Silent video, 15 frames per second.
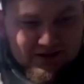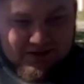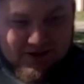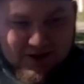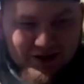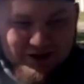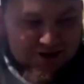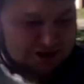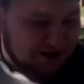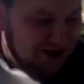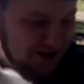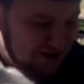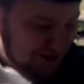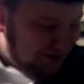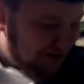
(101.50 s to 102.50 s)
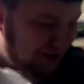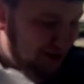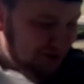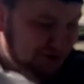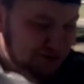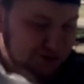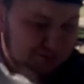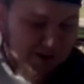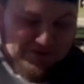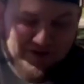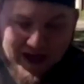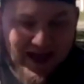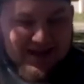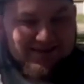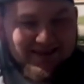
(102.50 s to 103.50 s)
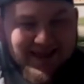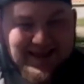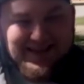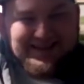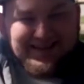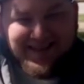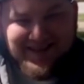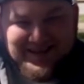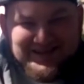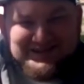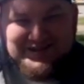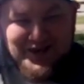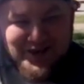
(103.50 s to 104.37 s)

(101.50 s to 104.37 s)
Close, closest we've had lately is